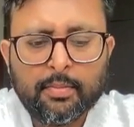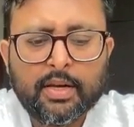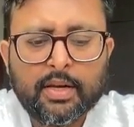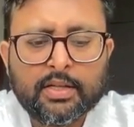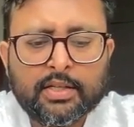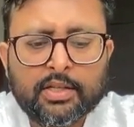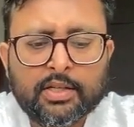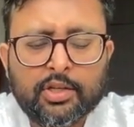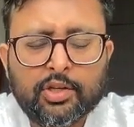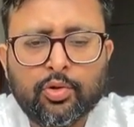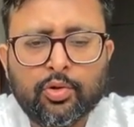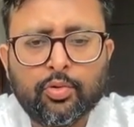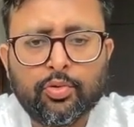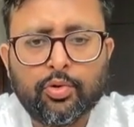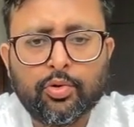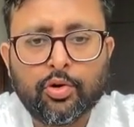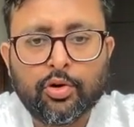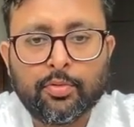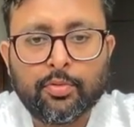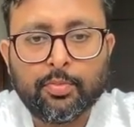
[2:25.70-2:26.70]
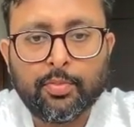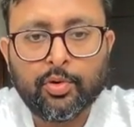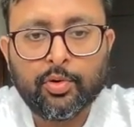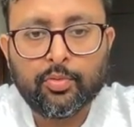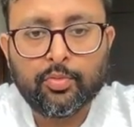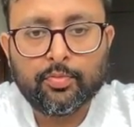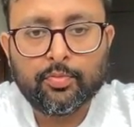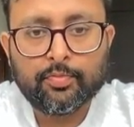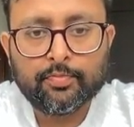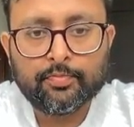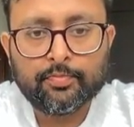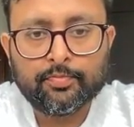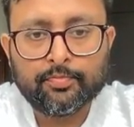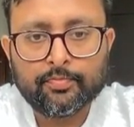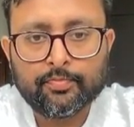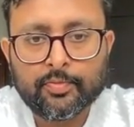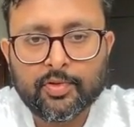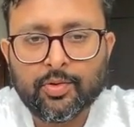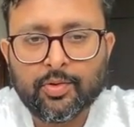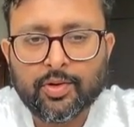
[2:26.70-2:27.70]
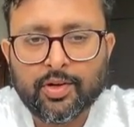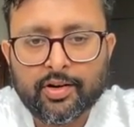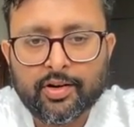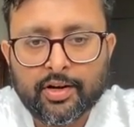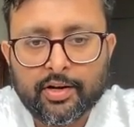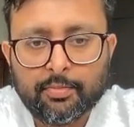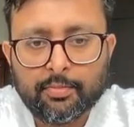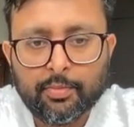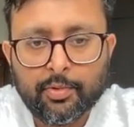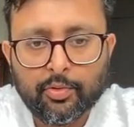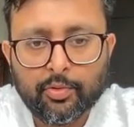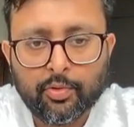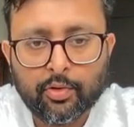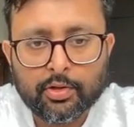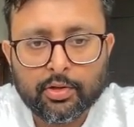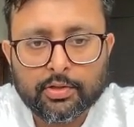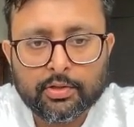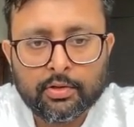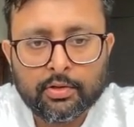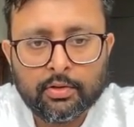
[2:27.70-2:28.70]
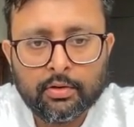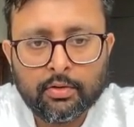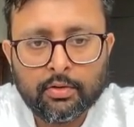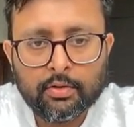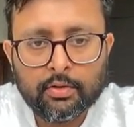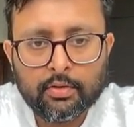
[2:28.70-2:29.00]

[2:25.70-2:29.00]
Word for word: plus u, not mu. You can write mu also.